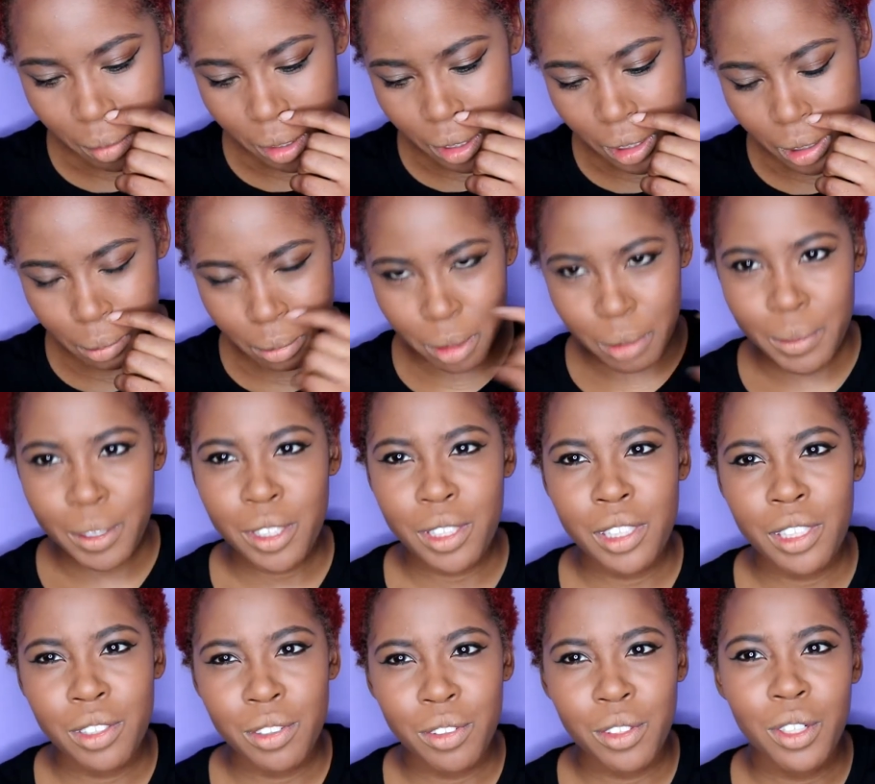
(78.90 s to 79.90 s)
So I'm going to be
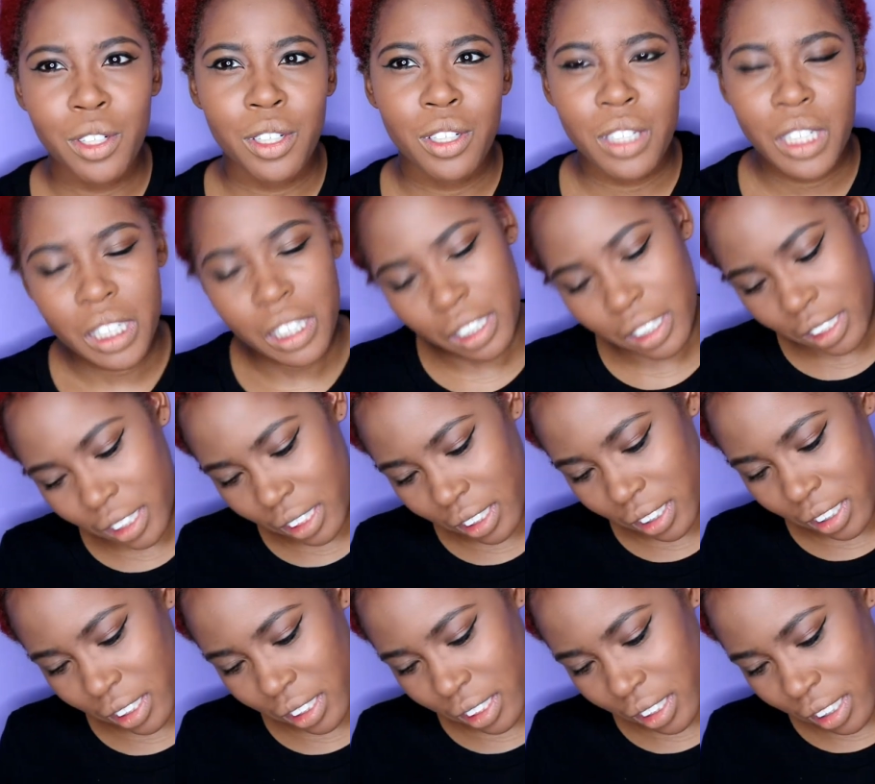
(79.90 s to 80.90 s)
trying to do all her
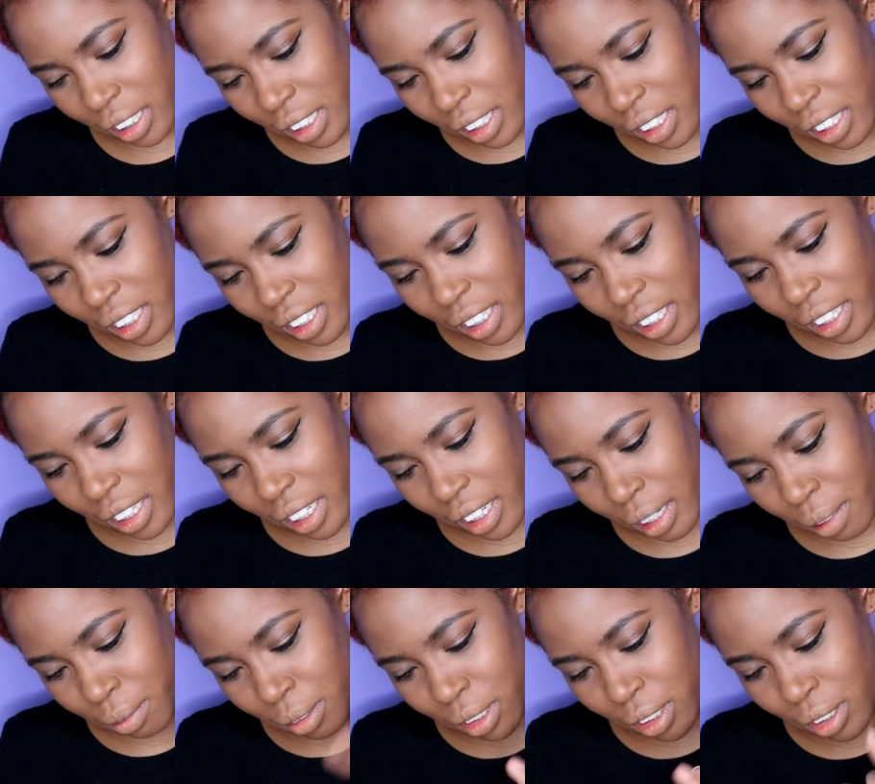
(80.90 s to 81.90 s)
looks,
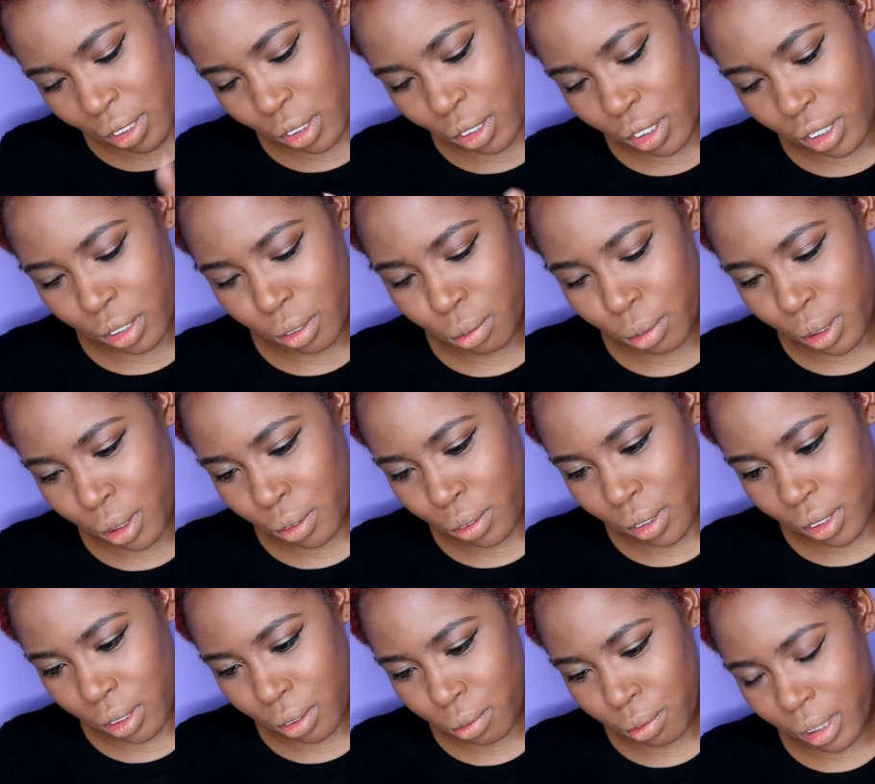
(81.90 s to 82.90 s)
and I'm going to start off with doing
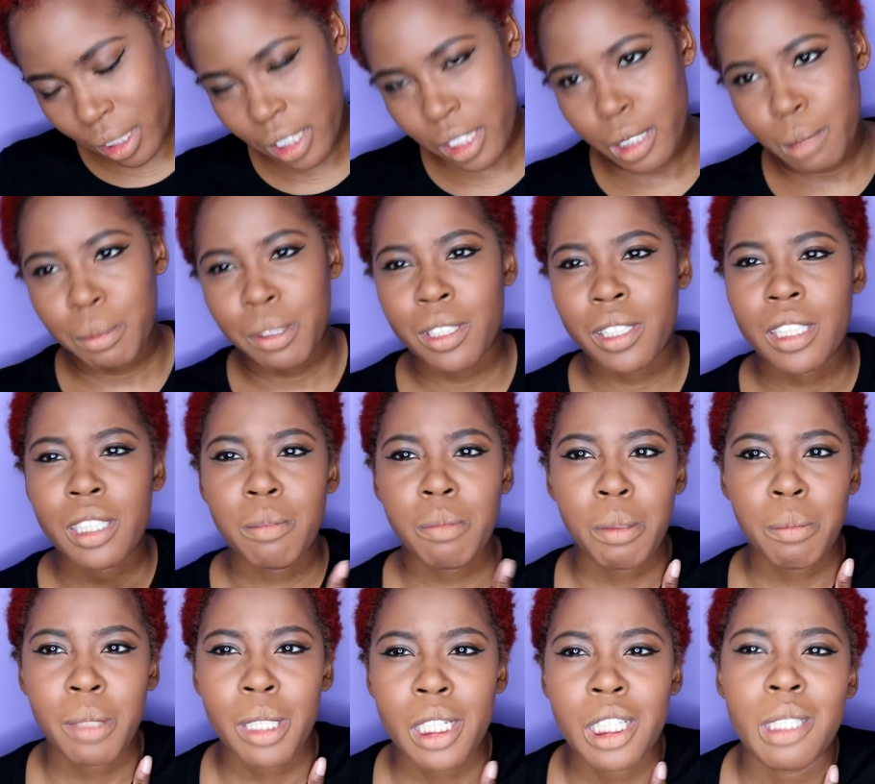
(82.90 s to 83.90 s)
her red lips. So I did
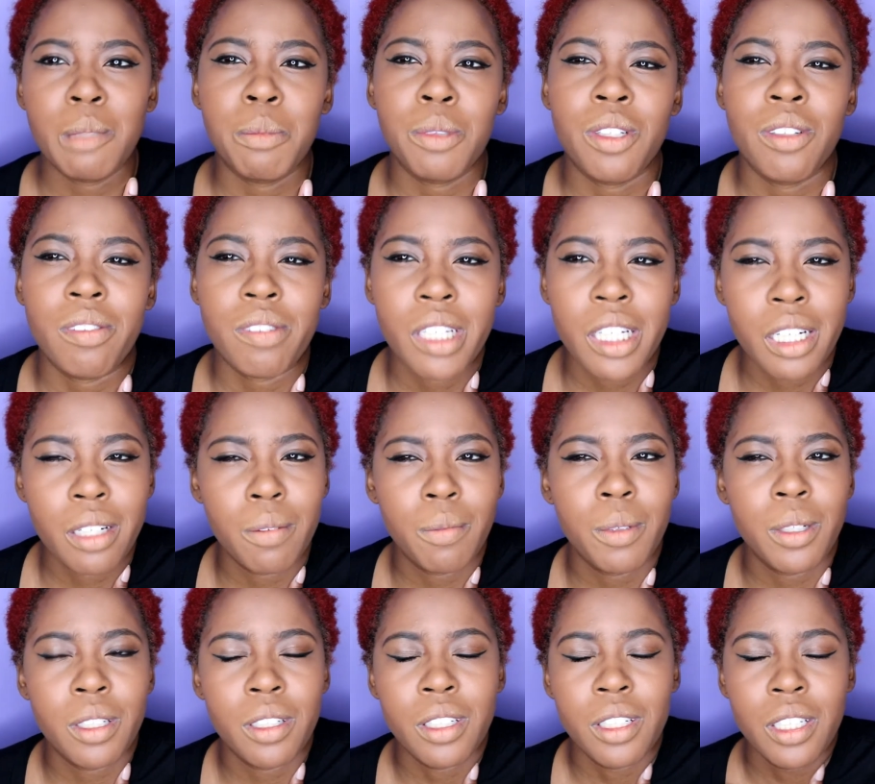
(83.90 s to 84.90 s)
my makeup off
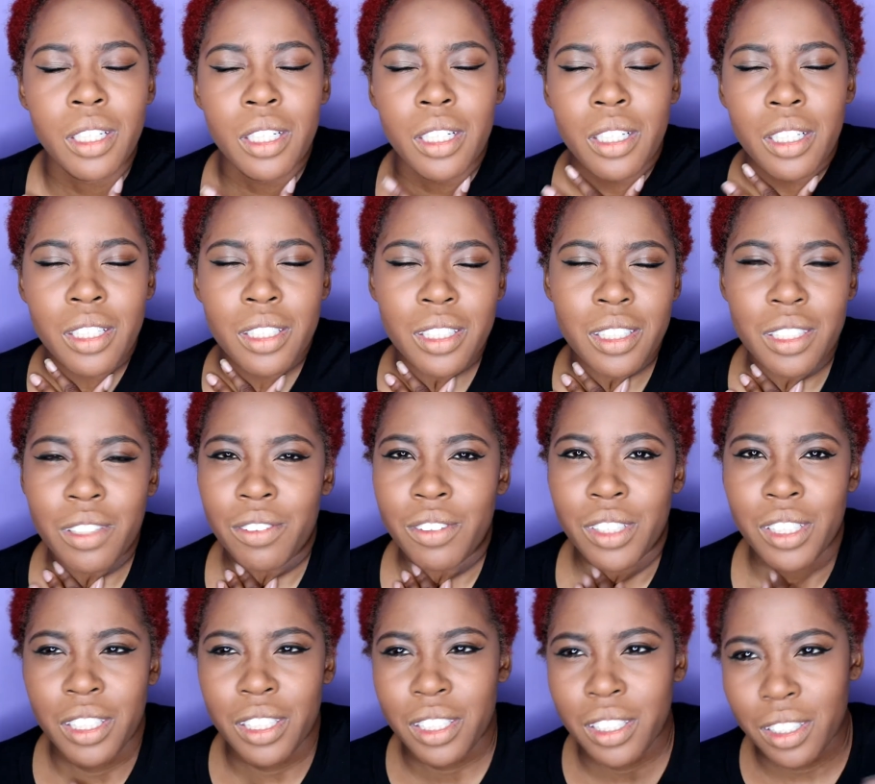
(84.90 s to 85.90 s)
camera because I
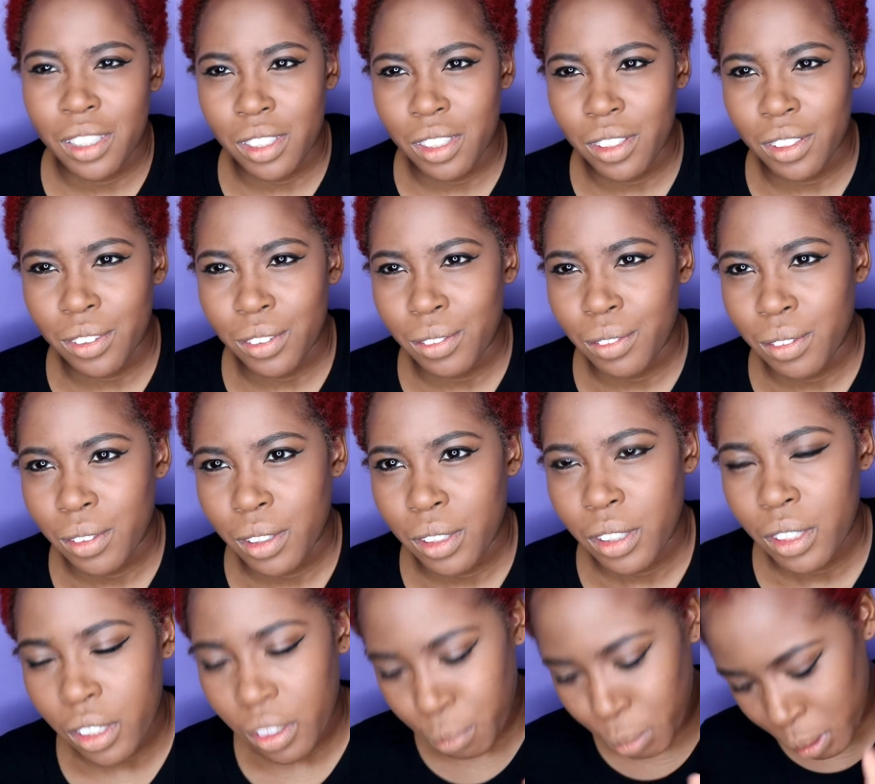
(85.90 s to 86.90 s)
feel like, you know,
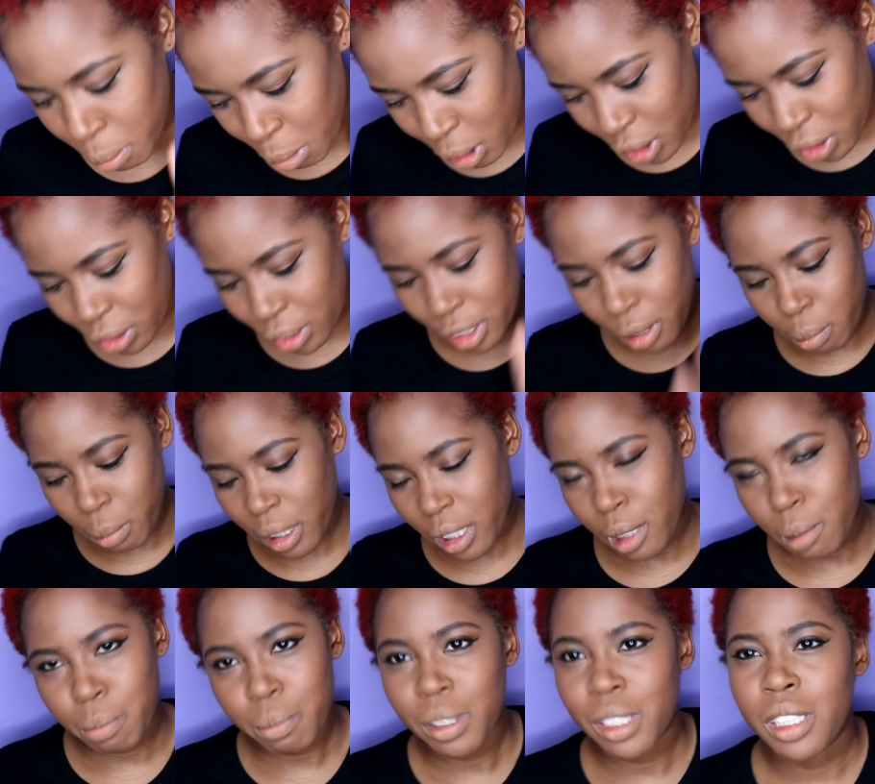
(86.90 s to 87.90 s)
pretty much all her
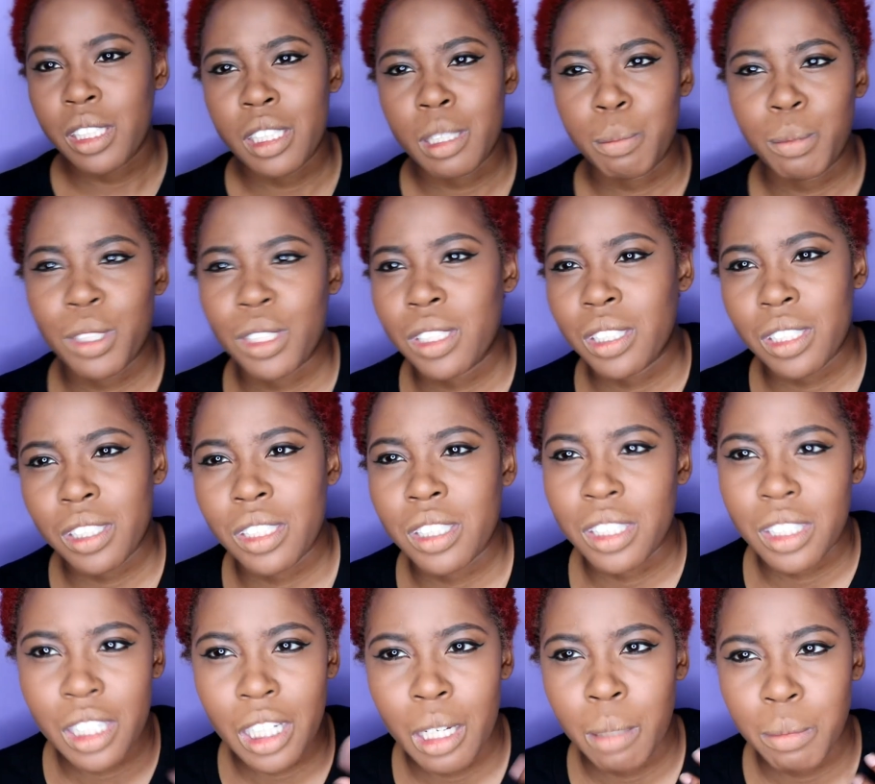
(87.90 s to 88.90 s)
makeup in these pictures is the
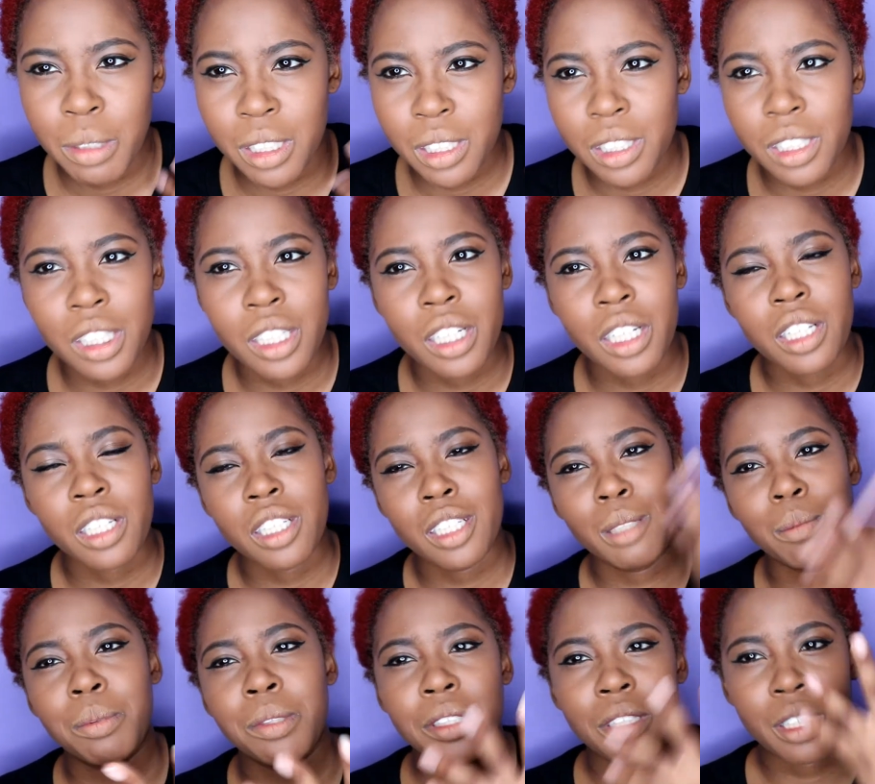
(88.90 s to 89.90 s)
same. It's just that her
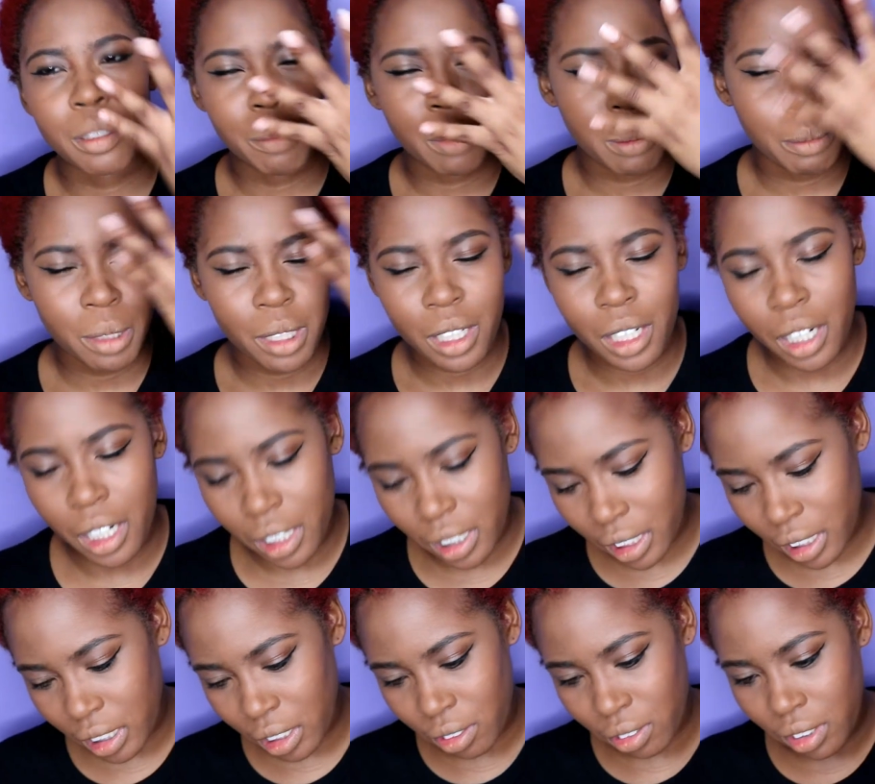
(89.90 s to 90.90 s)
lips and maybe her
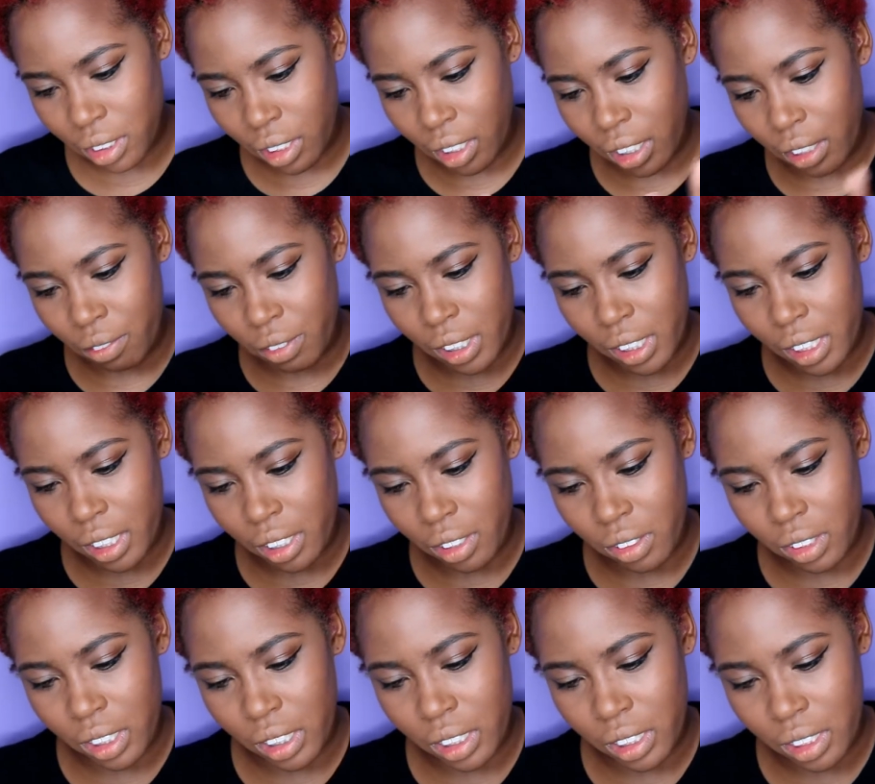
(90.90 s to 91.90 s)
eyeshadow and everything
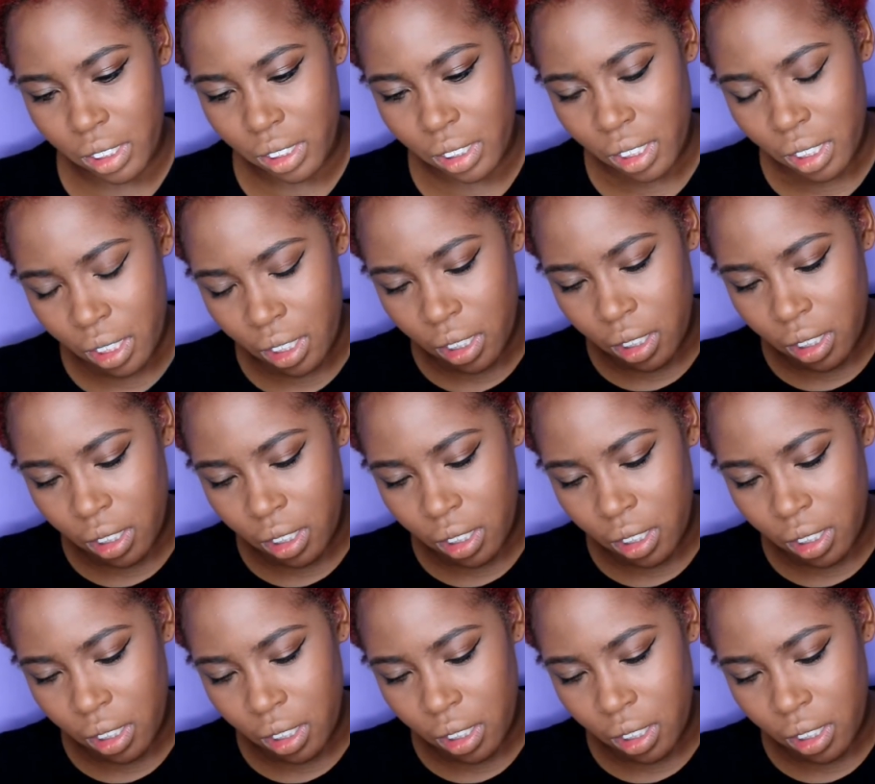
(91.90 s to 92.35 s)
else changes.